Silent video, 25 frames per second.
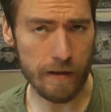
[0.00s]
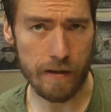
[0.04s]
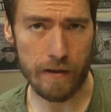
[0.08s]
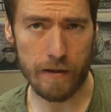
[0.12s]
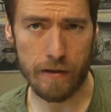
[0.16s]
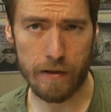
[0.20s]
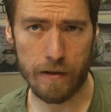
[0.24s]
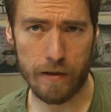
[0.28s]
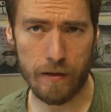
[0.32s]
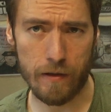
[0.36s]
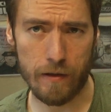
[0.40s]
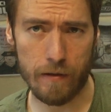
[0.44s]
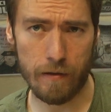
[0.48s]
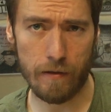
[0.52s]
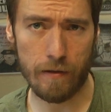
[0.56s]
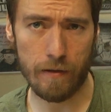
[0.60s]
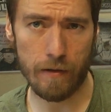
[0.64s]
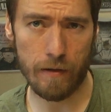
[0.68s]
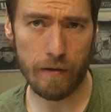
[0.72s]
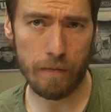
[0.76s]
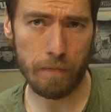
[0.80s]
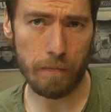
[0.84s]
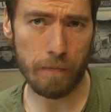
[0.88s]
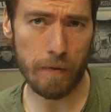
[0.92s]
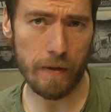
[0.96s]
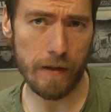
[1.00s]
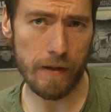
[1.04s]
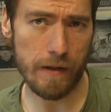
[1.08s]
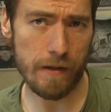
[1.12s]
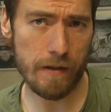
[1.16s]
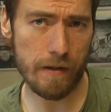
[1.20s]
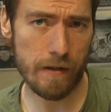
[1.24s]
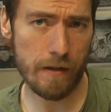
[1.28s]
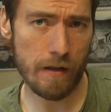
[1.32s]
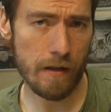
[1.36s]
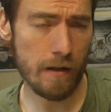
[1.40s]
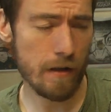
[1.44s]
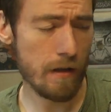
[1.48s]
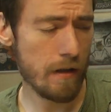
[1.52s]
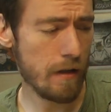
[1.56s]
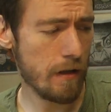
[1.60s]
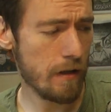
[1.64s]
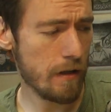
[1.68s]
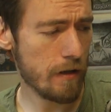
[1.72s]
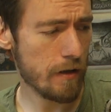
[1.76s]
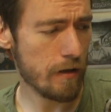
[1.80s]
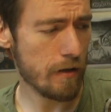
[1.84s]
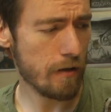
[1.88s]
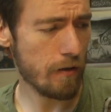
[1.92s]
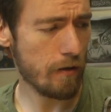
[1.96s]
this piece,
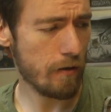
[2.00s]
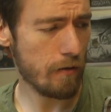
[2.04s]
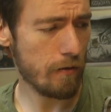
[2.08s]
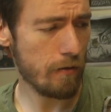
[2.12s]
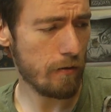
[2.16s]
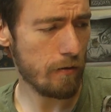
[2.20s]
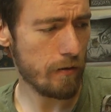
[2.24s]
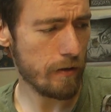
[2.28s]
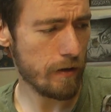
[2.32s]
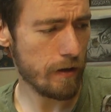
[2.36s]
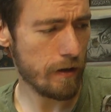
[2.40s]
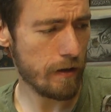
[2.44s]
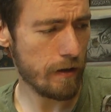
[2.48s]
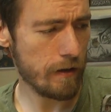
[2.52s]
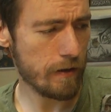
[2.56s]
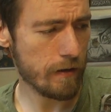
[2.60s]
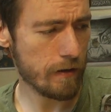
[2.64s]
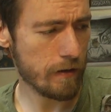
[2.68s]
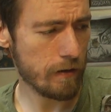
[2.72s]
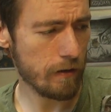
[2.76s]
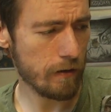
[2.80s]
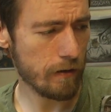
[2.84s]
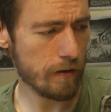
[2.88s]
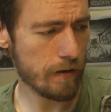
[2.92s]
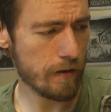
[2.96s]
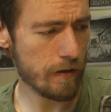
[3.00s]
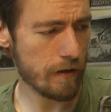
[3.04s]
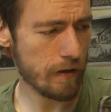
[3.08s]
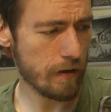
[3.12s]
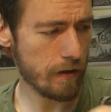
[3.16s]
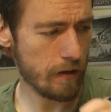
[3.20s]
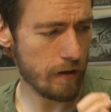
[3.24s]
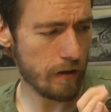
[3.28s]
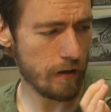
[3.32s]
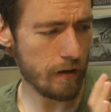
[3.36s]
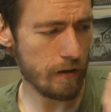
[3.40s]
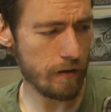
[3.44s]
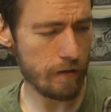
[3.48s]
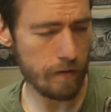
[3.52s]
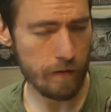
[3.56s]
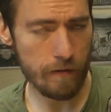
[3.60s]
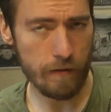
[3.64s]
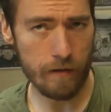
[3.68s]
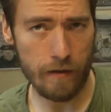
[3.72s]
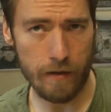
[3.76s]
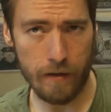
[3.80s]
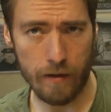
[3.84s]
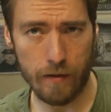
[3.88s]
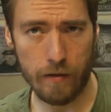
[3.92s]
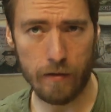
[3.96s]
so it got
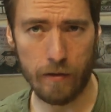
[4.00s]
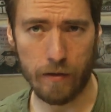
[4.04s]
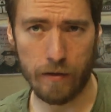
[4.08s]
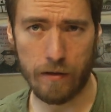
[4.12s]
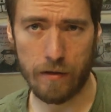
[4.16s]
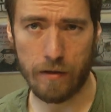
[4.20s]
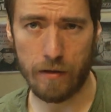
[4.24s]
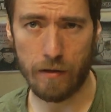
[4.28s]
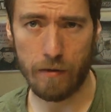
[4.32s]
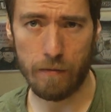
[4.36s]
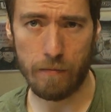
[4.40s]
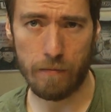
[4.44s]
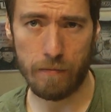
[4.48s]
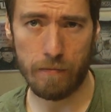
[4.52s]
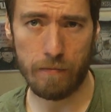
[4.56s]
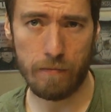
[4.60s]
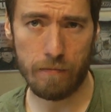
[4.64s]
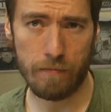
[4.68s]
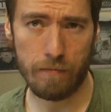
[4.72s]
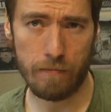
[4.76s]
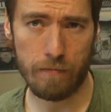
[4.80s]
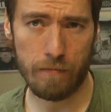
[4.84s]
you got something